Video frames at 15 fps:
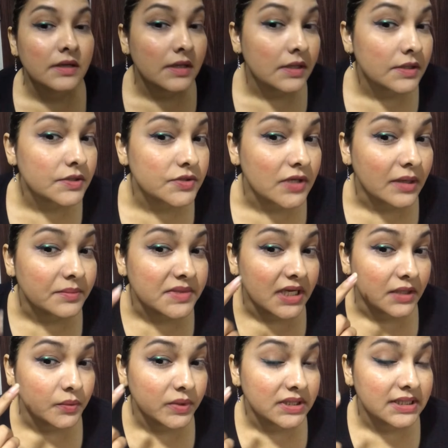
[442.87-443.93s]
So I'm
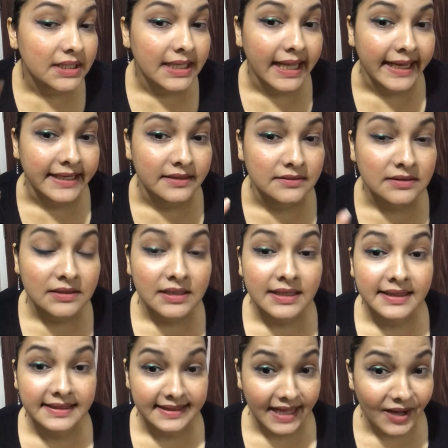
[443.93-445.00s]
done with the liner.
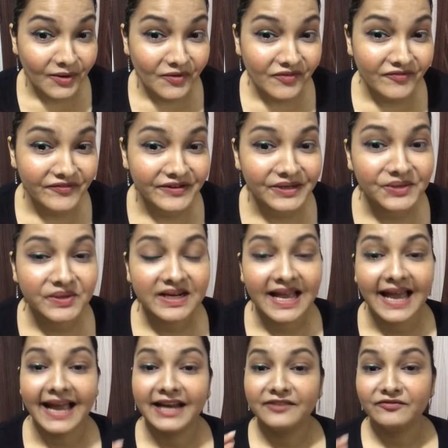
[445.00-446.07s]
Now we are gonna
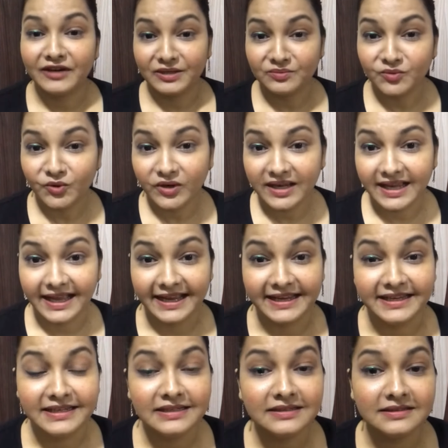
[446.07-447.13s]
add one more
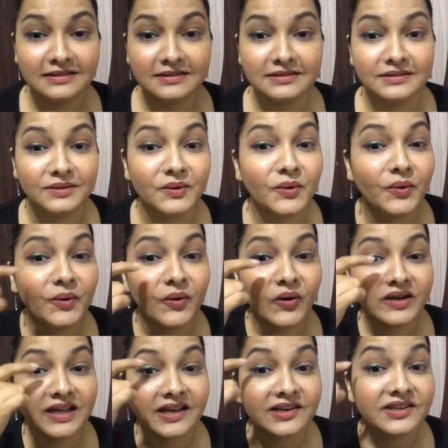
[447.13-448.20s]
line
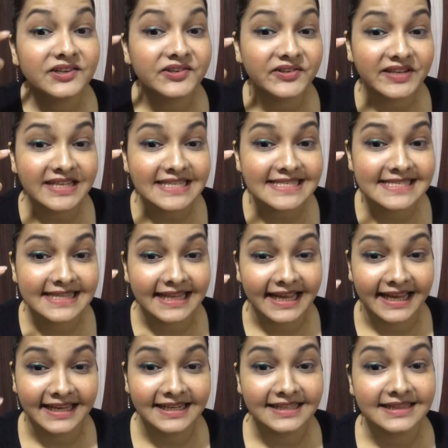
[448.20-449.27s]
on our crease
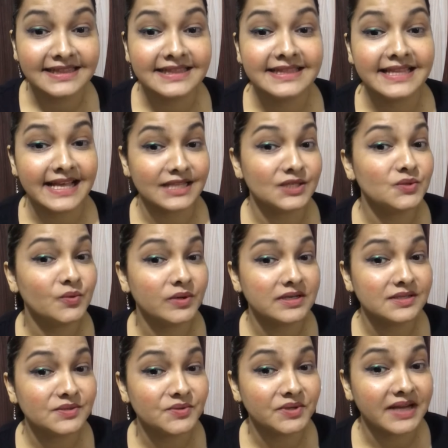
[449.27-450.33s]
line, and that's what
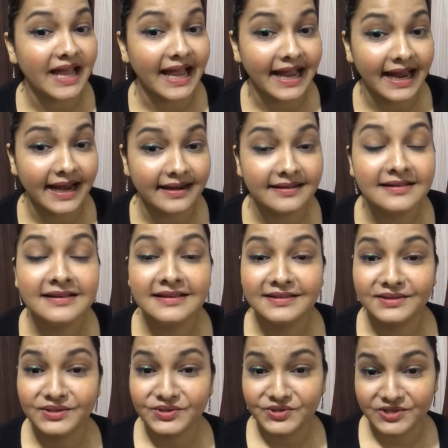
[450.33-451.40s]
is gonna add
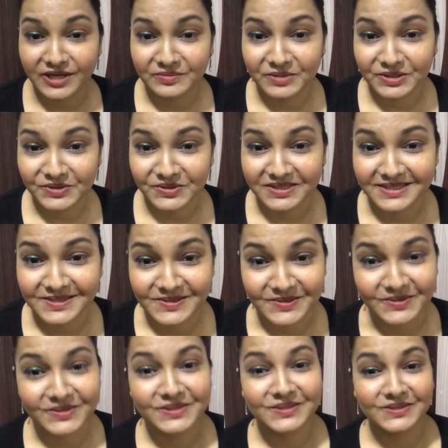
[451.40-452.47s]
the drama to this
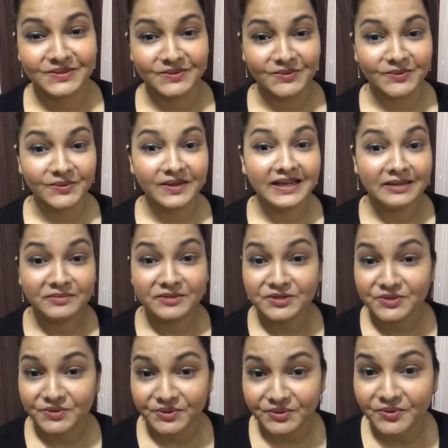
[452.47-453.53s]
look. So let me
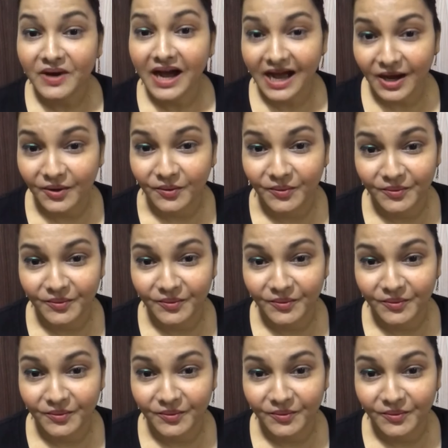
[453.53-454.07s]
show you how.